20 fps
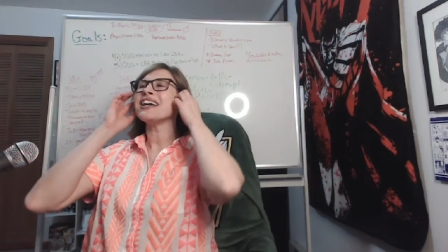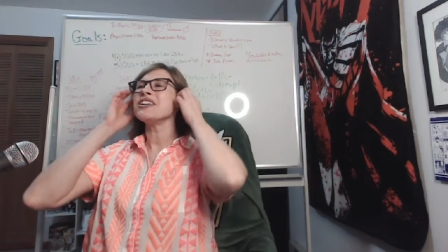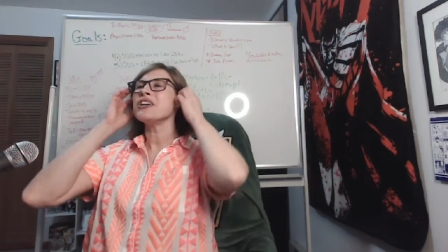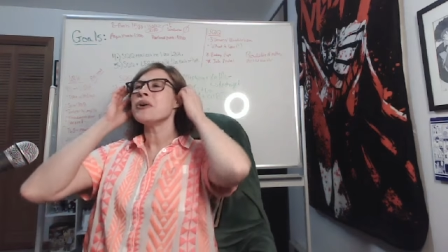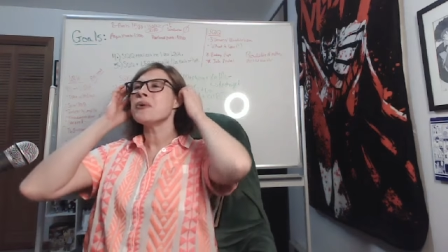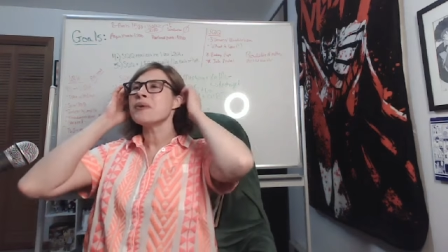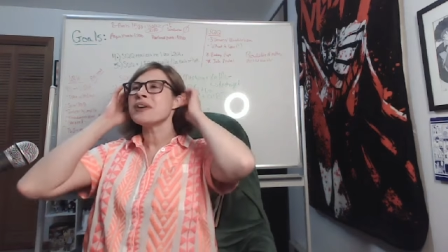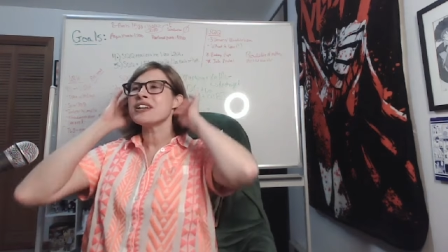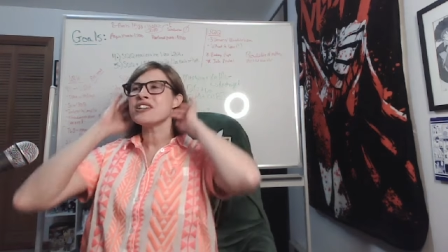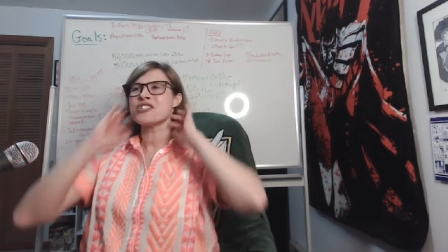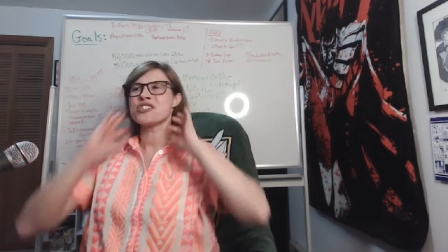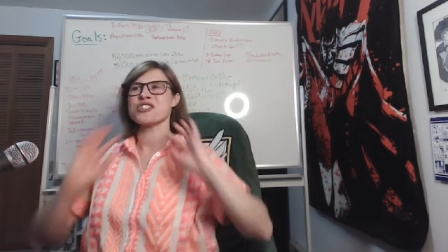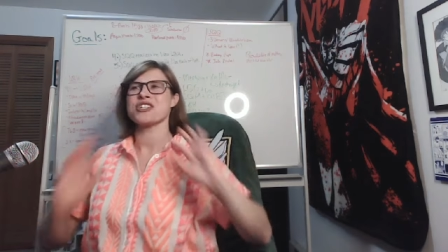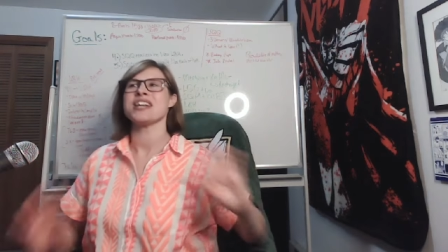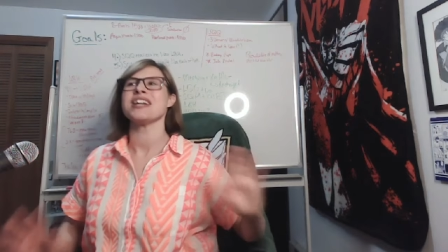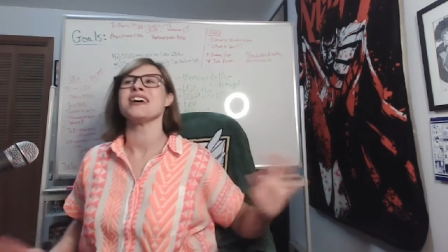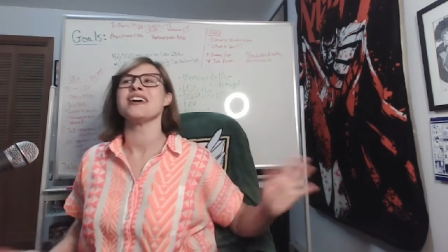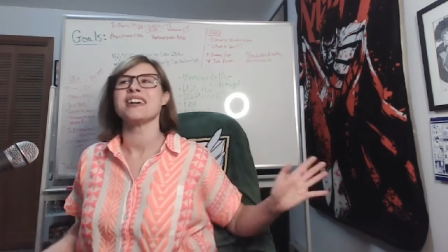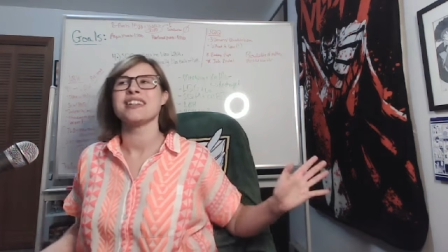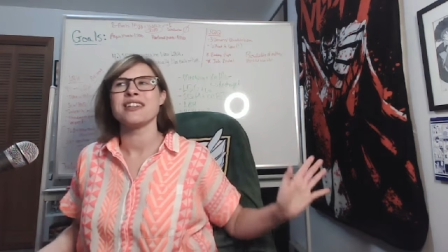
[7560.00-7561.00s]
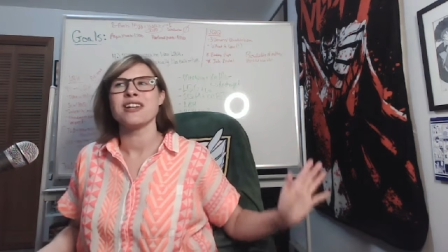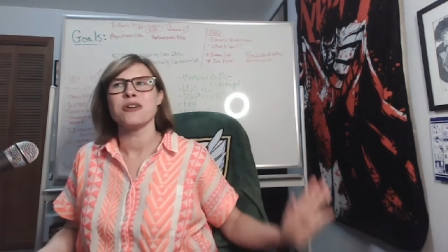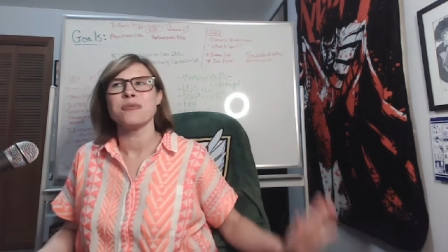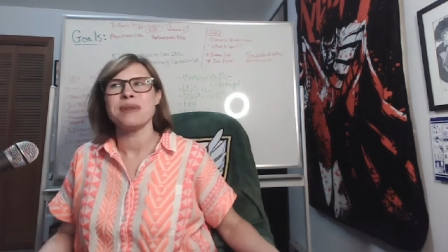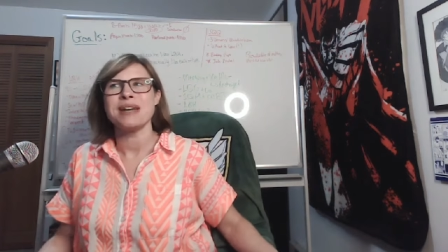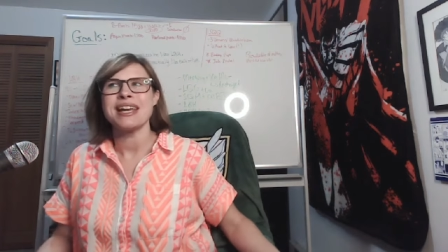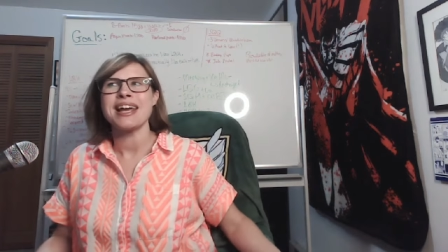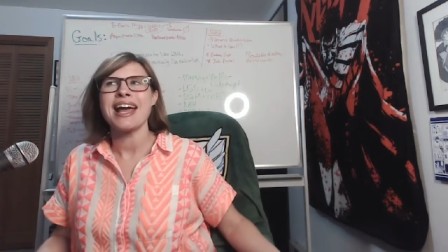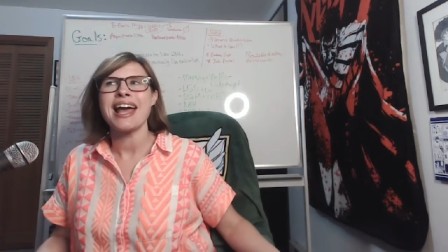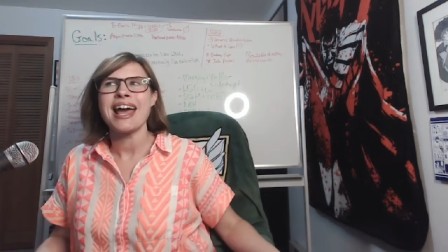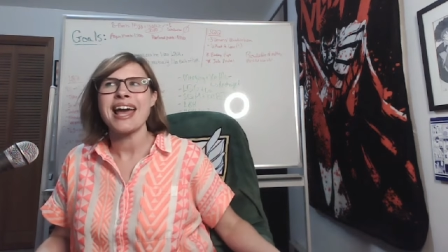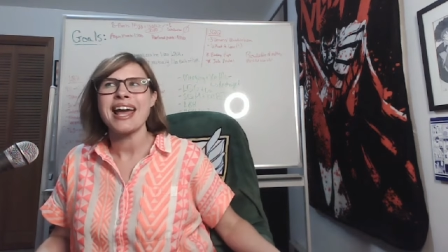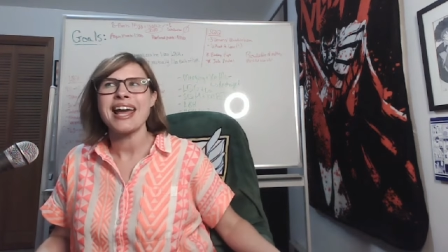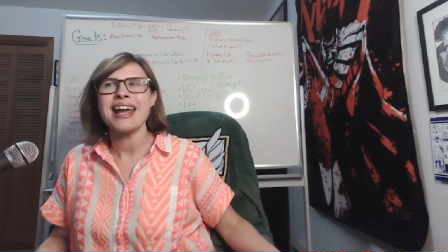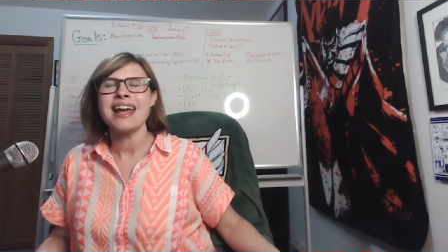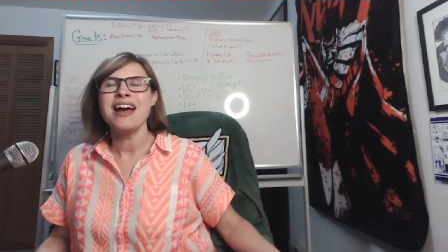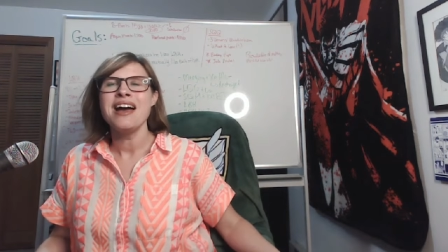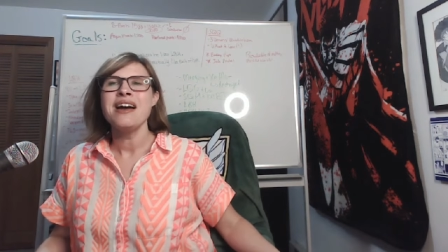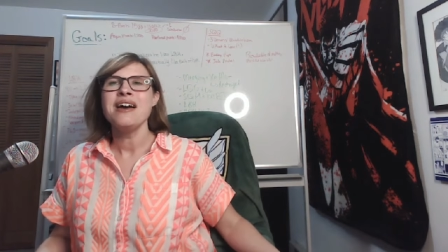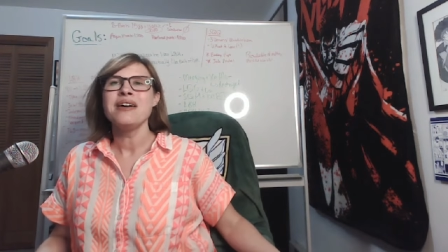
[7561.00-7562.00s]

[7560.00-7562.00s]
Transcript: i don't want to shit on lo binghe